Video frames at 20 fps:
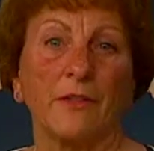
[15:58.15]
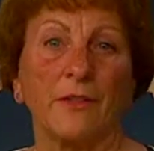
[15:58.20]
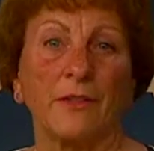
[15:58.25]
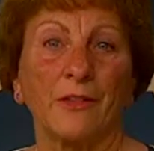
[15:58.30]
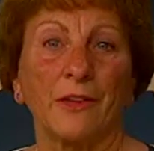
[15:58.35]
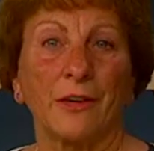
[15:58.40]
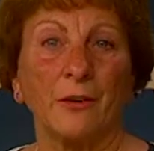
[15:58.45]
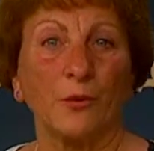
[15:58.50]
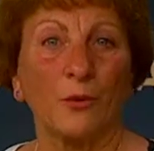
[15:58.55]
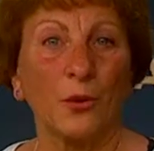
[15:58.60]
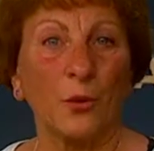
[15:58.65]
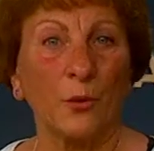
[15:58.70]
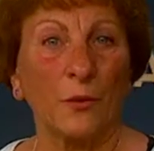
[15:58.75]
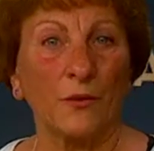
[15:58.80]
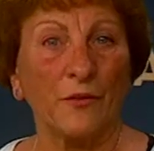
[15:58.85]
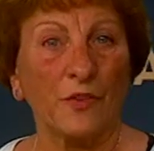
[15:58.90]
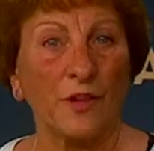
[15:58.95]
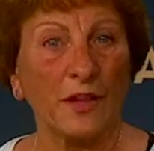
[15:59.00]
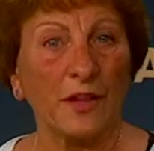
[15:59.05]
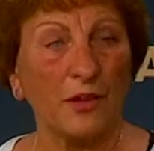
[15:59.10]
They don't know
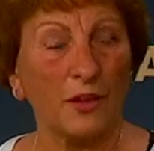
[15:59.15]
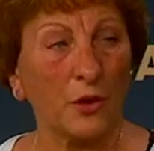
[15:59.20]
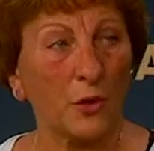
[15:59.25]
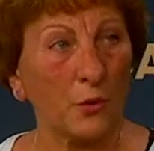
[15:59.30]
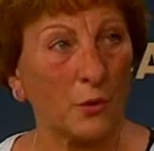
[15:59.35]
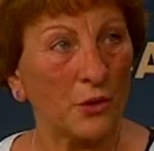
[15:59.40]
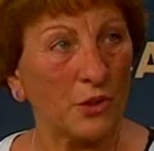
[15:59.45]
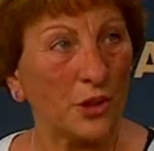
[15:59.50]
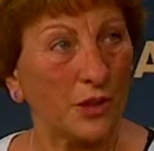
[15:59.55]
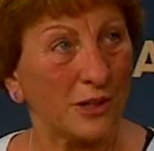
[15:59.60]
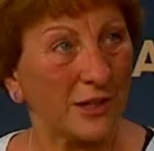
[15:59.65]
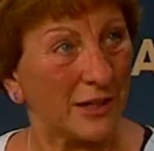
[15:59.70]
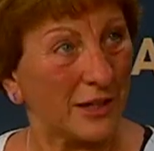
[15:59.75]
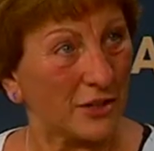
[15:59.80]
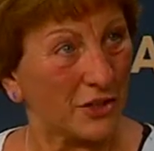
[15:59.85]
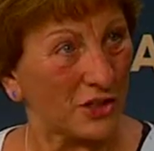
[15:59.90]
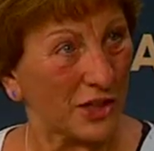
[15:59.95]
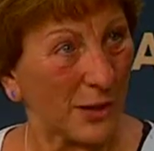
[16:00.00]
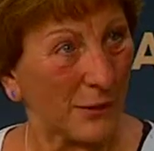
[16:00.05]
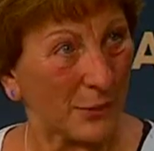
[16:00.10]
if they can go in and take a
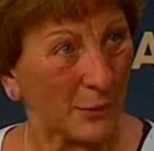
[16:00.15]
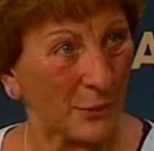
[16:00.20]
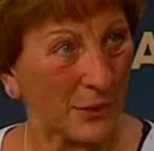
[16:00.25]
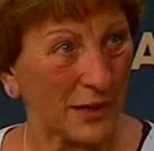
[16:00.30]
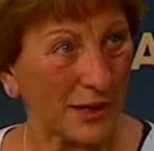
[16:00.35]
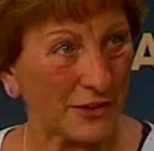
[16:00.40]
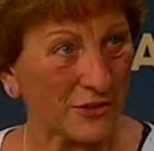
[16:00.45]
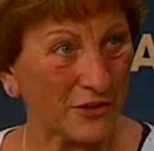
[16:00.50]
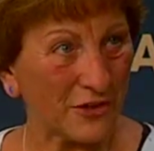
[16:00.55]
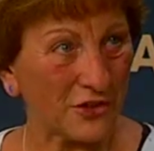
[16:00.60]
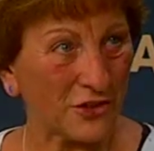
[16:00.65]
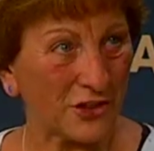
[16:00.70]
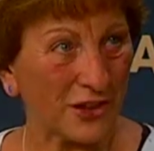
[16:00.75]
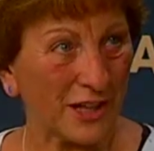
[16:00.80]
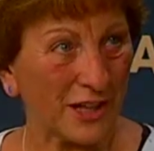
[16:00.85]
shower with oxygen